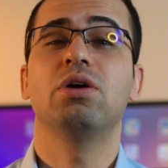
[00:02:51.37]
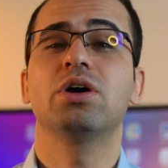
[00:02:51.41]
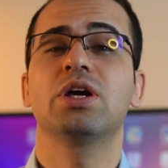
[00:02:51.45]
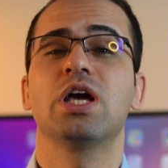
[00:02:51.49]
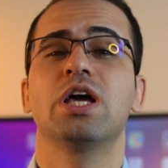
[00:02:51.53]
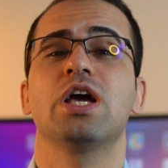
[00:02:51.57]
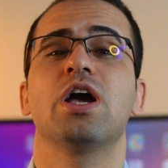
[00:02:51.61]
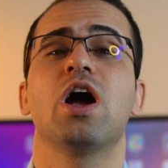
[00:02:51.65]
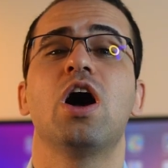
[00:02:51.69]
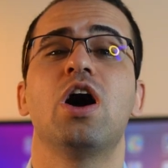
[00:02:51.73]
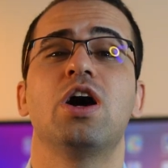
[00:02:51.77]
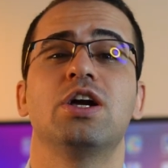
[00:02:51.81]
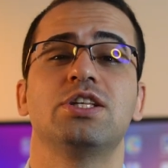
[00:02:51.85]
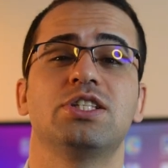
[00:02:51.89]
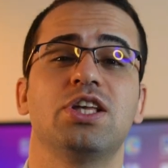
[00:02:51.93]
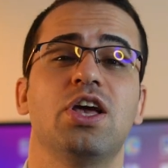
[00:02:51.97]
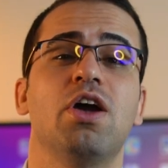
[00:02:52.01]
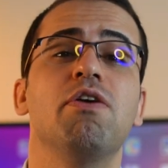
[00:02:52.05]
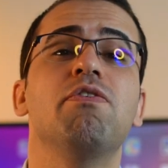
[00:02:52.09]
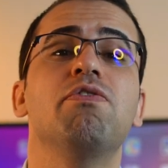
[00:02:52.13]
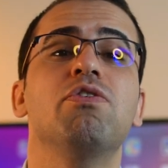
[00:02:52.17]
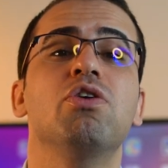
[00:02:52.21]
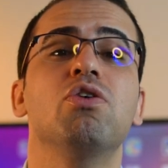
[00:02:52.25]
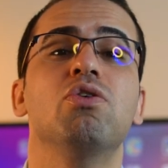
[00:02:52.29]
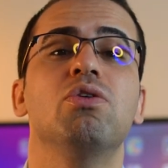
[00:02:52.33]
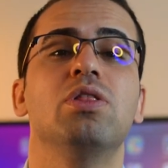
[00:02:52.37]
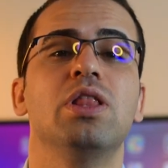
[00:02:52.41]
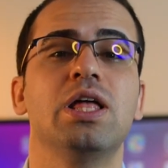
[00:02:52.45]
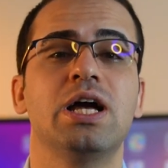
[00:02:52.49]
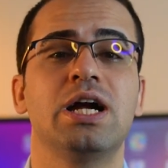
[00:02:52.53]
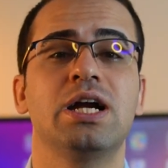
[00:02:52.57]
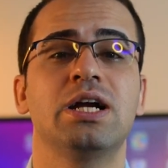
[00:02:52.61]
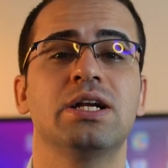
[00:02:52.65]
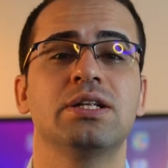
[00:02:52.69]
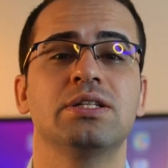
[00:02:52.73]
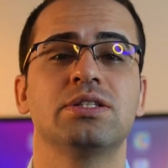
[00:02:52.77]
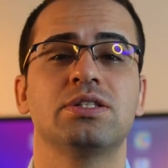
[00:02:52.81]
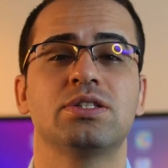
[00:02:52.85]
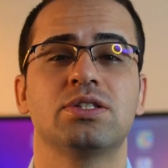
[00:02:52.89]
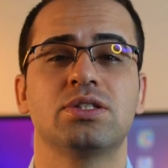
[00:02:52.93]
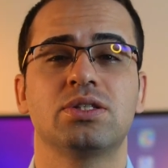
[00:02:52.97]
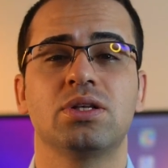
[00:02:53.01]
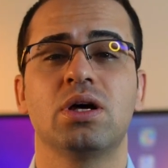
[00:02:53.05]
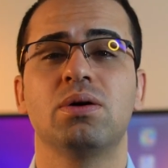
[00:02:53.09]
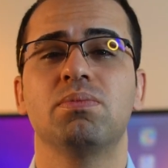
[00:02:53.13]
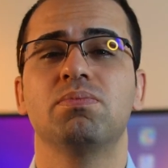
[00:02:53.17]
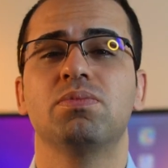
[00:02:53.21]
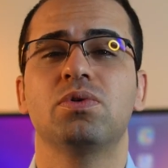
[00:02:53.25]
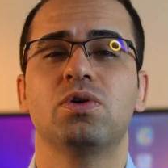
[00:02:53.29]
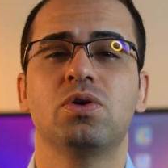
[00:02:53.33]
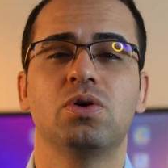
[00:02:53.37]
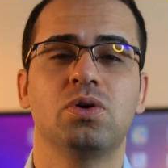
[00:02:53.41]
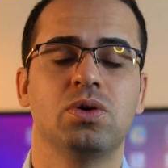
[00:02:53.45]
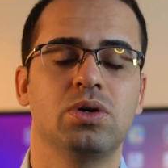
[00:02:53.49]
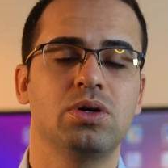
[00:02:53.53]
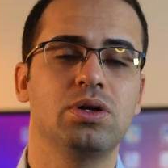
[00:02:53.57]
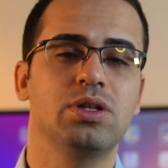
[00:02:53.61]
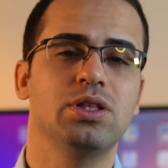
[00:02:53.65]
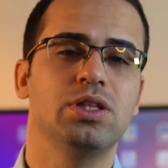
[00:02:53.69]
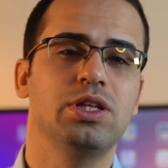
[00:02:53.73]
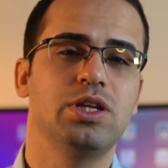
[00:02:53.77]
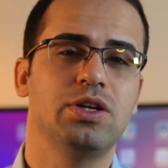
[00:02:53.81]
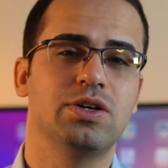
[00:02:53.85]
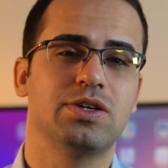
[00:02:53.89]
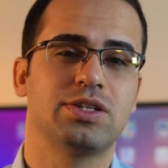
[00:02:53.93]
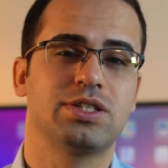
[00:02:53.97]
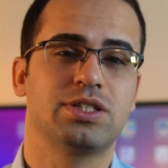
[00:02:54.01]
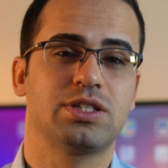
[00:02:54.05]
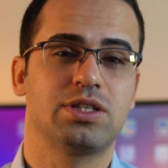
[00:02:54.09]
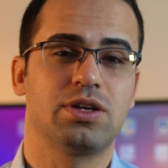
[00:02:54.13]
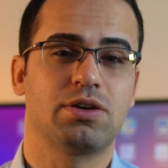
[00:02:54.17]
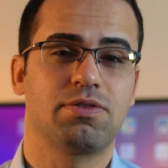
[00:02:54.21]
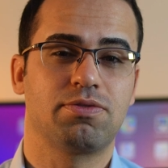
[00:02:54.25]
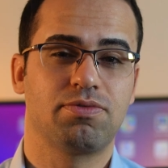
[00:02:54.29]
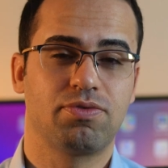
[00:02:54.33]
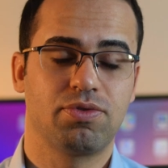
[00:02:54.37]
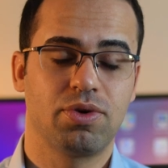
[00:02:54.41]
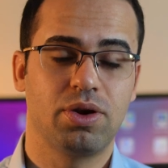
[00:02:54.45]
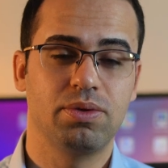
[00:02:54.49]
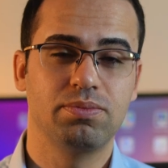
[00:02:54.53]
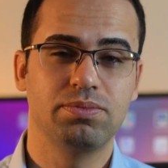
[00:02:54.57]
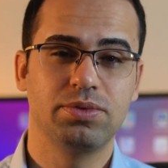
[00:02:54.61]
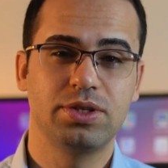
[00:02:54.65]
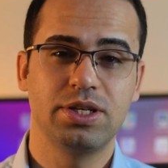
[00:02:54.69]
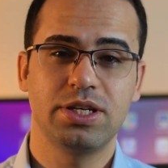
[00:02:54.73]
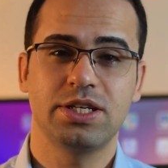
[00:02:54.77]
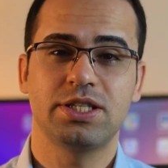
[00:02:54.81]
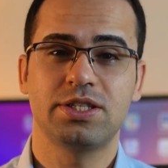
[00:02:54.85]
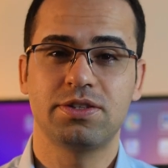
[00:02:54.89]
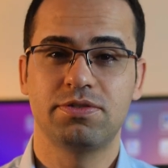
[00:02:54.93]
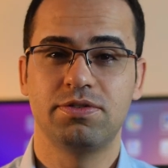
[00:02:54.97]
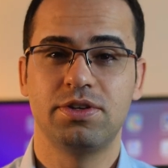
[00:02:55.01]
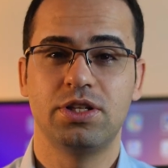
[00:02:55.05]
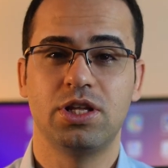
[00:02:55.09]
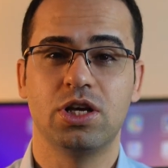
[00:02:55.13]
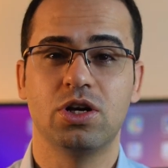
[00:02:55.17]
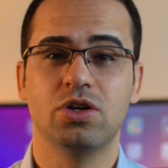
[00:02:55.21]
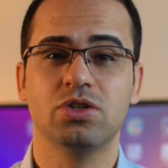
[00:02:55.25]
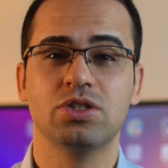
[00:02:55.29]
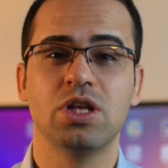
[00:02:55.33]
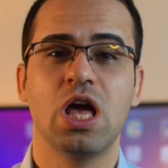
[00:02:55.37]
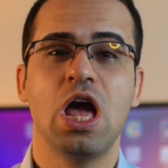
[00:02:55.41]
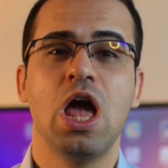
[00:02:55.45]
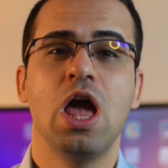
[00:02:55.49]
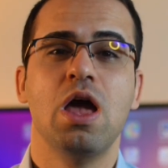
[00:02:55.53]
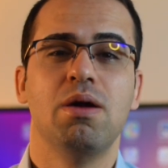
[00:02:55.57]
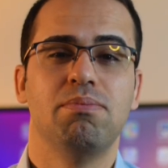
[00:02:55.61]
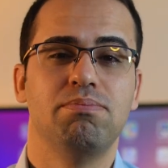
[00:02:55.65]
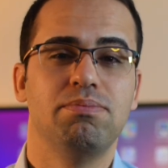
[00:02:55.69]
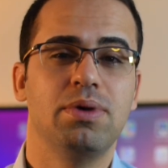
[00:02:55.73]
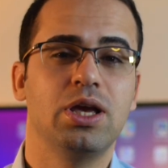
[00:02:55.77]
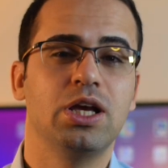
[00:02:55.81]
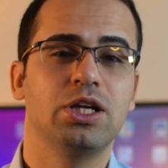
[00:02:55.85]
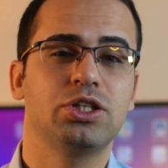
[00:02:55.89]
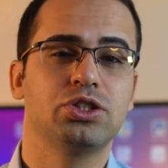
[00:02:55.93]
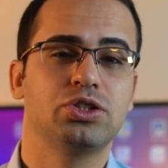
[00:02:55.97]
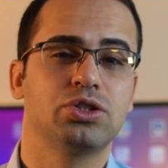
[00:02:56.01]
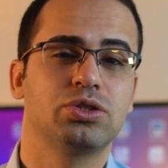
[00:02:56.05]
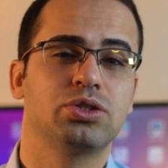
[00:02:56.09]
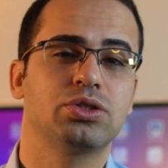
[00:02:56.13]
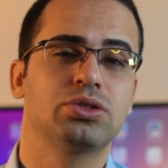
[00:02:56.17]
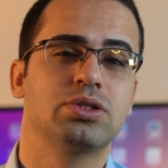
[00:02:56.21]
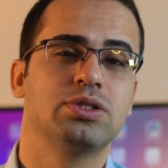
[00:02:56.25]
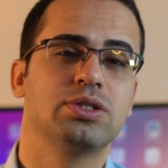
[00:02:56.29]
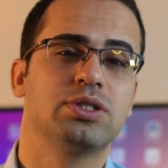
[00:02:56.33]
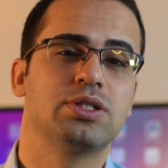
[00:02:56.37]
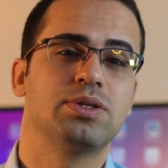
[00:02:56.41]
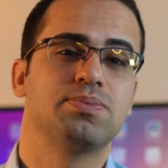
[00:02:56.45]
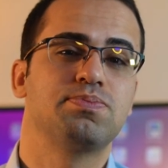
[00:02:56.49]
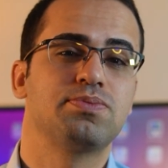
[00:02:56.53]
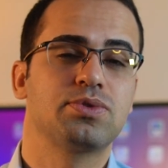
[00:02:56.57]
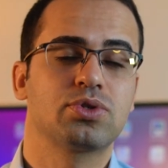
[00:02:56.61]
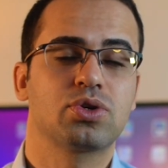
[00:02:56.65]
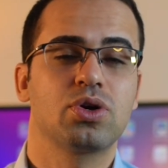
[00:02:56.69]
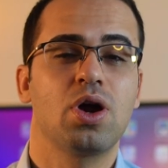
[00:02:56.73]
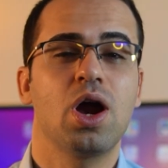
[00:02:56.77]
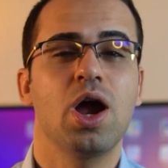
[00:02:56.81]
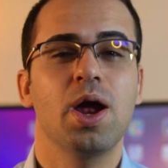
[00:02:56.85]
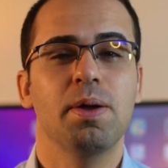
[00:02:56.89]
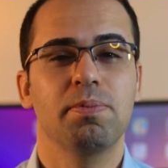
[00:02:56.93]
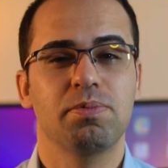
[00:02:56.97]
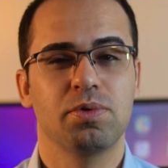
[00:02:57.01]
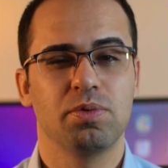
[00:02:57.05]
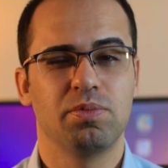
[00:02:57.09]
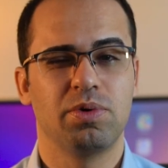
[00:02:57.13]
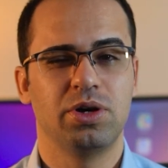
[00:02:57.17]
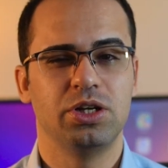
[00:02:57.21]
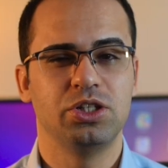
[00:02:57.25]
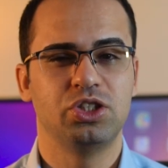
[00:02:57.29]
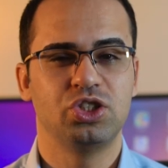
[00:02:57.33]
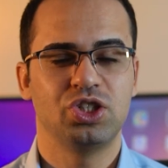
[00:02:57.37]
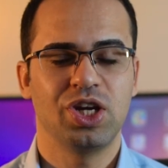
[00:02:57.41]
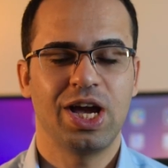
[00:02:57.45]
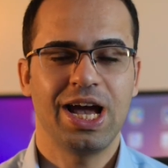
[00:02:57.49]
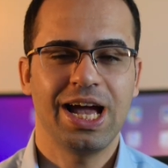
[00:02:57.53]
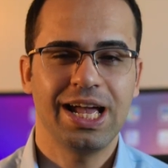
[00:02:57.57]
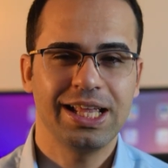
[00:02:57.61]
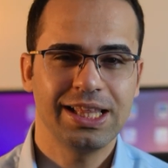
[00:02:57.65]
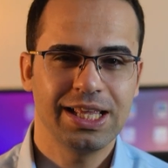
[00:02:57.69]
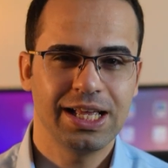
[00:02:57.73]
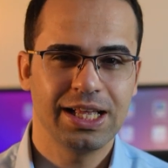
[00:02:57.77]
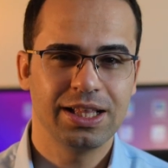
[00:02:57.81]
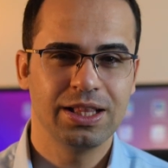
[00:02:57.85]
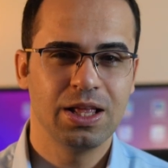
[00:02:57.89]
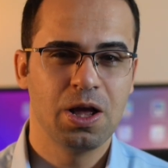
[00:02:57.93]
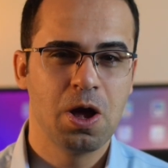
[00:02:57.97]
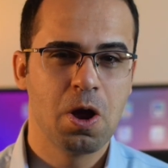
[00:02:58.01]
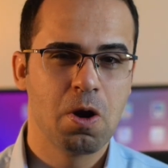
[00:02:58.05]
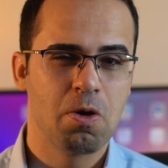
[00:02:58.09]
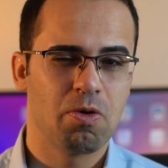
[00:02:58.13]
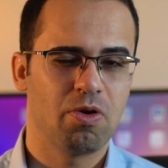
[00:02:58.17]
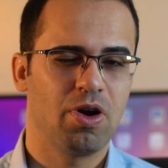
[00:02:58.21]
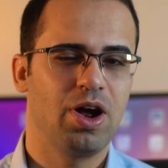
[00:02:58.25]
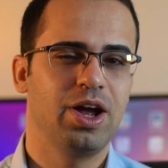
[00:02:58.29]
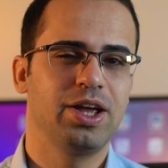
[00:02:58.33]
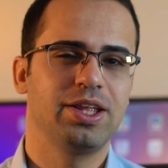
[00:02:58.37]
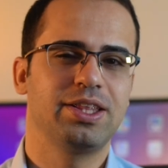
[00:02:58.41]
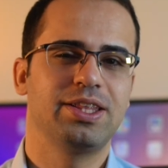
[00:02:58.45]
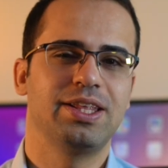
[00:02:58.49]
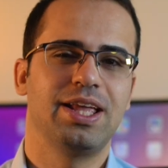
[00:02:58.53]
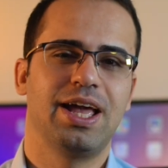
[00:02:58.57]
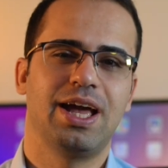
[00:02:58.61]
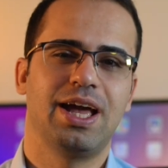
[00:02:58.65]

Okay guys, if you learned some cool new stuff from this videos, make sure to subscribe to my channel right